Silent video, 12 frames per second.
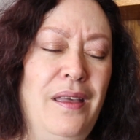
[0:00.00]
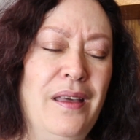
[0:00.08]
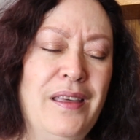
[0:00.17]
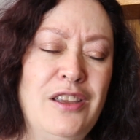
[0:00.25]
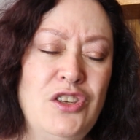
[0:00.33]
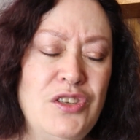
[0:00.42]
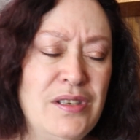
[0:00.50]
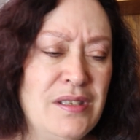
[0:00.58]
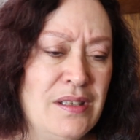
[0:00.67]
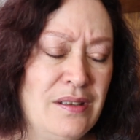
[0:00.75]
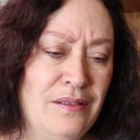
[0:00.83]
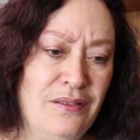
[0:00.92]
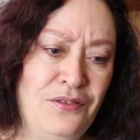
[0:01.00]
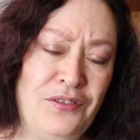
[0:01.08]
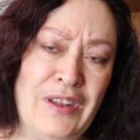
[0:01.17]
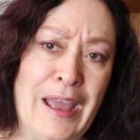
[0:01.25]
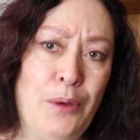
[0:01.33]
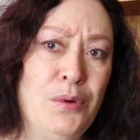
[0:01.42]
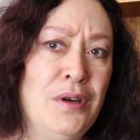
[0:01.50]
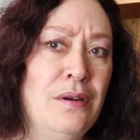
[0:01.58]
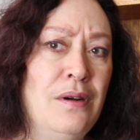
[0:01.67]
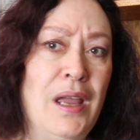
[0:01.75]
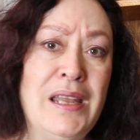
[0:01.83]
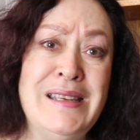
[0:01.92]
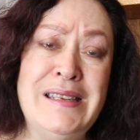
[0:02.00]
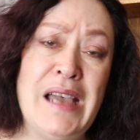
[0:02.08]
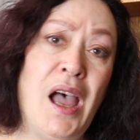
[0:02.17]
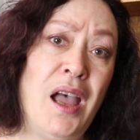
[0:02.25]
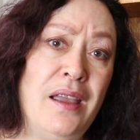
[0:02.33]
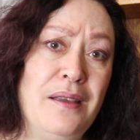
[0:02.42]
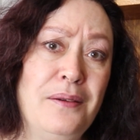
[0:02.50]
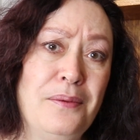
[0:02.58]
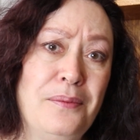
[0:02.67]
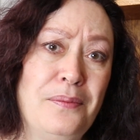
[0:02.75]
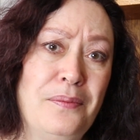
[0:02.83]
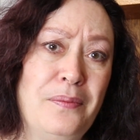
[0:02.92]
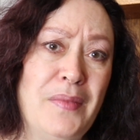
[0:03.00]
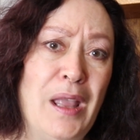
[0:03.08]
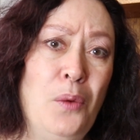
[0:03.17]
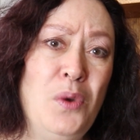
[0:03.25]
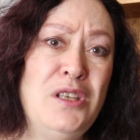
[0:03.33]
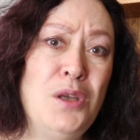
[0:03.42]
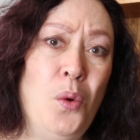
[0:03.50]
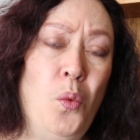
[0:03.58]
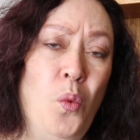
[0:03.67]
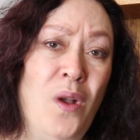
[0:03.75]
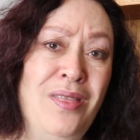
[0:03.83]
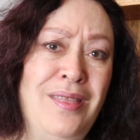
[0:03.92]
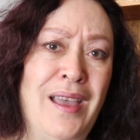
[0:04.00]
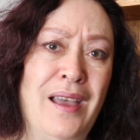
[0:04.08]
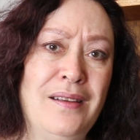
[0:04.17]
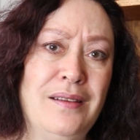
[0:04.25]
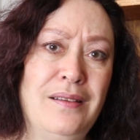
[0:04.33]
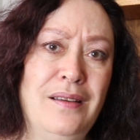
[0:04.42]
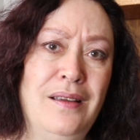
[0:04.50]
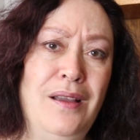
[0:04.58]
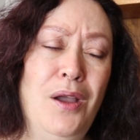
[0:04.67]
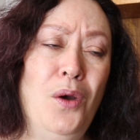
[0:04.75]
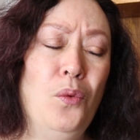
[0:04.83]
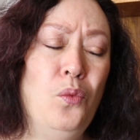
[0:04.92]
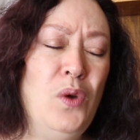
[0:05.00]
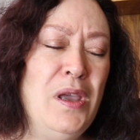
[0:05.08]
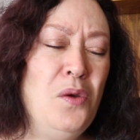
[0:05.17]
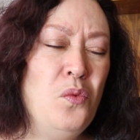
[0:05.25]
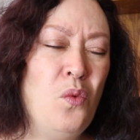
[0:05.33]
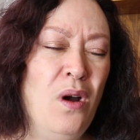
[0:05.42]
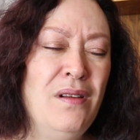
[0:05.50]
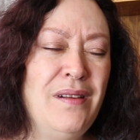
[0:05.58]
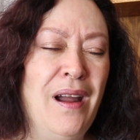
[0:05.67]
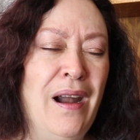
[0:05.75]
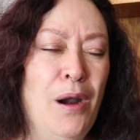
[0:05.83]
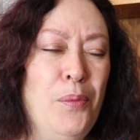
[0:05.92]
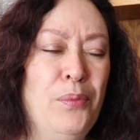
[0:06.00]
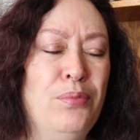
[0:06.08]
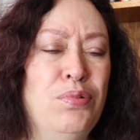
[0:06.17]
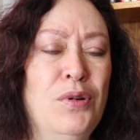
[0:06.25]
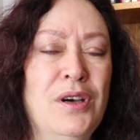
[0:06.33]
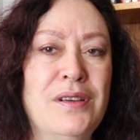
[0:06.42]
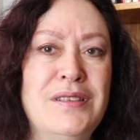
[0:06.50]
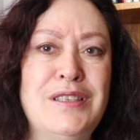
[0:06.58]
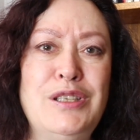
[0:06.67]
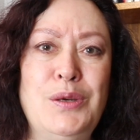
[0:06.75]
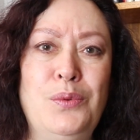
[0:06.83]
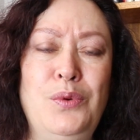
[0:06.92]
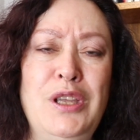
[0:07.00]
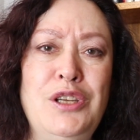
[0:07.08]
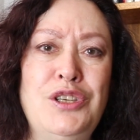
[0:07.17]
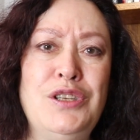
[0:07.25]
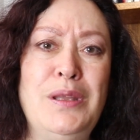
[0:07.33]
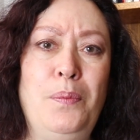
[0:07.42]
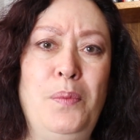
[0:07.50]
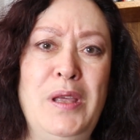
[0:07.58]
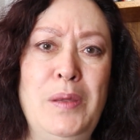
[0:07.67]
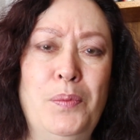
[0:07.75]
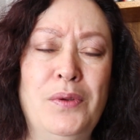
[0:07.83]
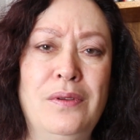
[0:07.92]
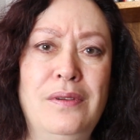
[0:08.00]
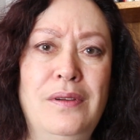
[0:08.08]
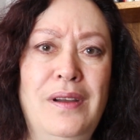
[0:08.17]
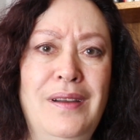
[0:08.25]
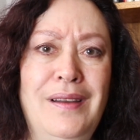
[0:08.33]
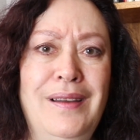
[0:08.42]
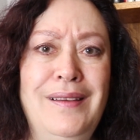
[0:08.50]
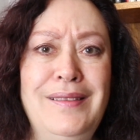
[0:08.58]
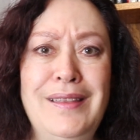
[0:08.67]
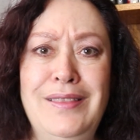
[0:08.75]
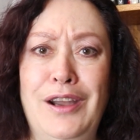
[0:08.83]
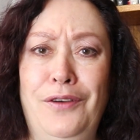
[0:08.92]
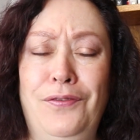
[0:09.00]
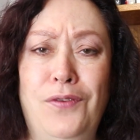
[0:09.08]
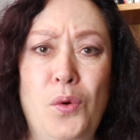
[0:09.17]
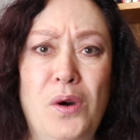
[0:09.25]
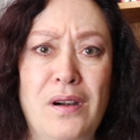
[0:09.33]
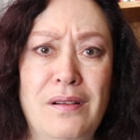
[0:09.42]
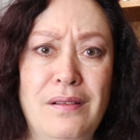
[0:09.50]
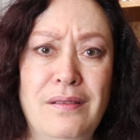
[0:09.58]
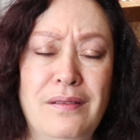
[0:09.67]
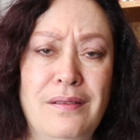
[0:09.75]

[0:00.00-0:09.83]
it can just flounder and die. And we don't want that. We want our books to reach the people that they're for.